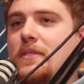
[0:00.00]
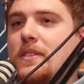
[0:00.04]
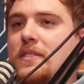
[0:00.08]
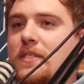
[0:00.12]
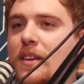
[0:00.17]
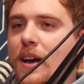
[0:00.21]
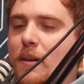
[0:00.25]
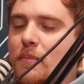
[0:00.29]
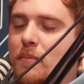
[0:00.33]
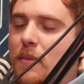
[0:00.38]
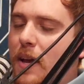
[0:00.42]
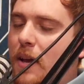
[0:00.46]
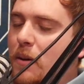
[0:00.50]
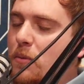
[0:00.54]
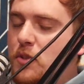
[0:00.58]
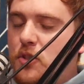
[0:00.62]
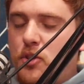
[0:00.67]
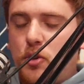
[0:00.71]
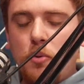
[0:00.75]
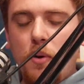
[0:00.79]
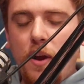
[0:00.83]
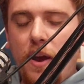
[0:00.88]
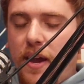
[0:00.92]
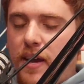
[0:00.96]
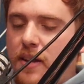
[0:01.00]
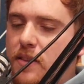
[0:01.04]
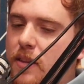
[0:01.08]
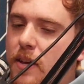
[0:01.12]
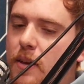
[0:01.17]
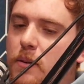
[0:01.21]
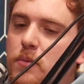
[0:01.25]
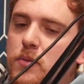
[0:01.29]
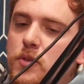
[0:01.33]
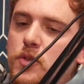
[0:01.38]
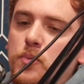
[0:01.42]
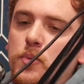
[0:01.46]
time. It was great. It
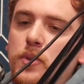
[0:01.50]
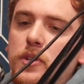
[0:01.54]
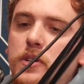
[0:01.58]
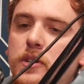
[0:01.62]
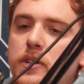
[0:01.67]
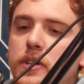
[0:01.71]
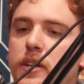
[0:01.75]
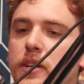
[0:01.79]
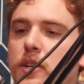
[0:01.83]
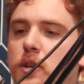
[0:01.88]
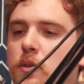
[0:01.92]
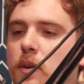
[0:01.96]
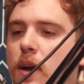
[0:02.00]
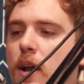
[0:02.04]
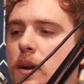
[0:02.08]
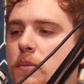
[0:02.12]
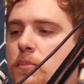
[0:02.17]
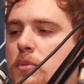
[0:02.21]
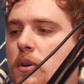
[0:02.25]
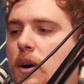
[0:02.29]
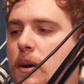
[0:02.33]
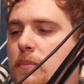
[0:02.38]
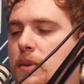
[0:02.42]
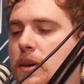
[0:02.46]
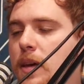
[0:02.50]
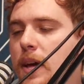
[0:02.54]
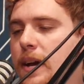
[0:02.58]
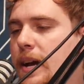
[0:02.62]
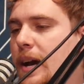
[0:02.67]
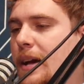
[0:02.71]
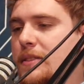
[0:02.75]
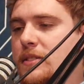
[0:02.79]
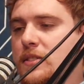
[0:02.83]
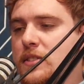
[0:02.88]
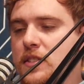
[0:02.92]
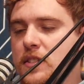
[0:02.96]
was really incredible. I mean, I
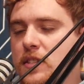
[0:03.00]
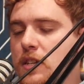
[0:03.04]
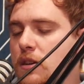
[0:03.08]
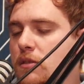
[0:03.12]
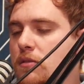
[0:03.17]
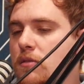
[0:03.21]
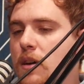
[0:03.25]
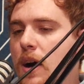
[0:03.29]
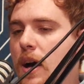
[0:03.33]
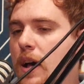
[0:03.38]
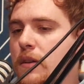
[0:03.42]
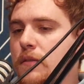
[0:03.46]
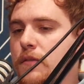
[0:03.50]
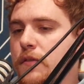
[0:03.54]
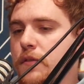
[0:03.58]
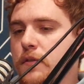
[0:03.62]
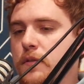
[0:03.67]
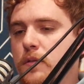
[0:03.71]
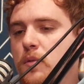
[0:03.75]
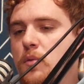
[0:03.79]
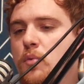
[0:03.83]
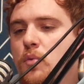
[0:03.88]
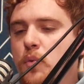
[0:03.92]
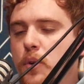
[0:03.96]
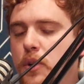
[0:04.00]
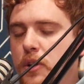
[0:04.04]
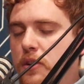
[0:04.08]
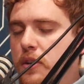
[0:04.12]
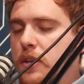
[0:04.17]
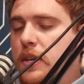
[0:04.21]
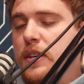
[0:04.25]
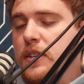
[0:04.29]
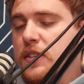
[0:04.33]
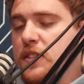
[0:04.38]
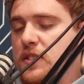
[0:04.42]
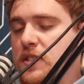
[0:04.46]
got to see a lot of really
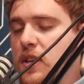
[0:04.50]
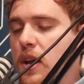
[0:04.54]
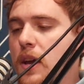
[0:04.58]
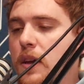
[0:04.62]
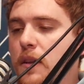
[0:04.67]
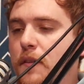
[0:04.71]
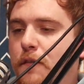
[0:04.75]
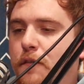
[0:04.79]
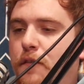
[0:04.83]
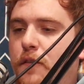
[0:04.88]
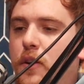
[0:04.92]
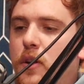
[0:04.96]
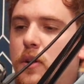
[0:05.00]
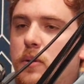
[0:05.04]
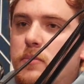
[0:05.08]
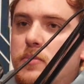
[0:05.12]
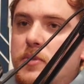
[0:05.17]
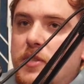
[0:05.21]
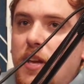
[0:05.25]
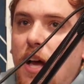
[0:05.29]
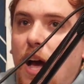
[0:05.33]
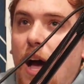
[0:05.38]
exciting films.